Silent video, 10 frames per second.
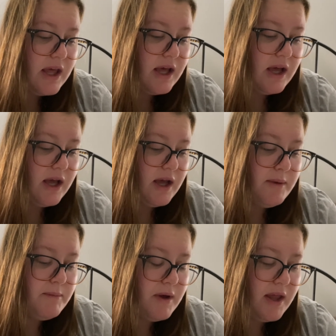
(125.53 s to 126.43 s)

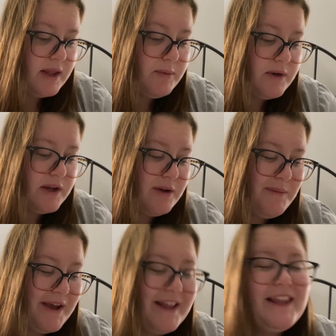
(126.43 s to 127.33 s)
Um, I think we're gonna go
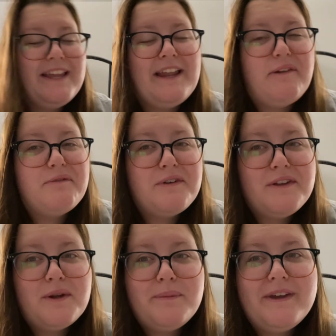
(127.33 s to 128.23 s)
back and lay down for a
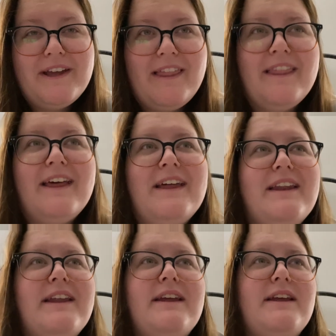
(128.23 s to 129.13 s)
little bit and
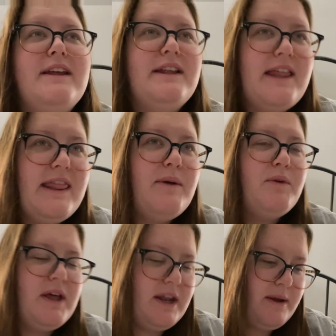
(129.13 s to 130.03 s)
then and then we'll
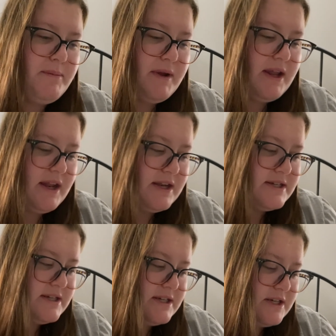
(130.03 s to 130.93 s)
get up and
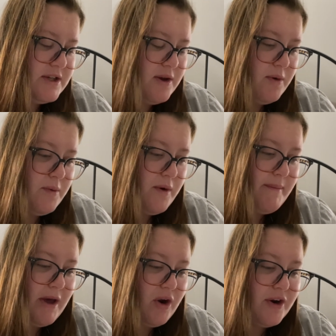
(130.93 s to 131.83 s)
go
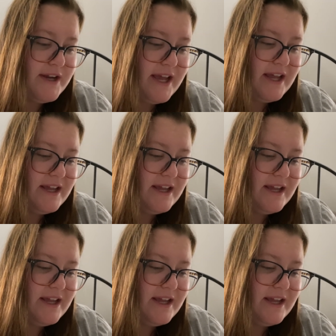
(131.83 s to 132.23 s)
about our day.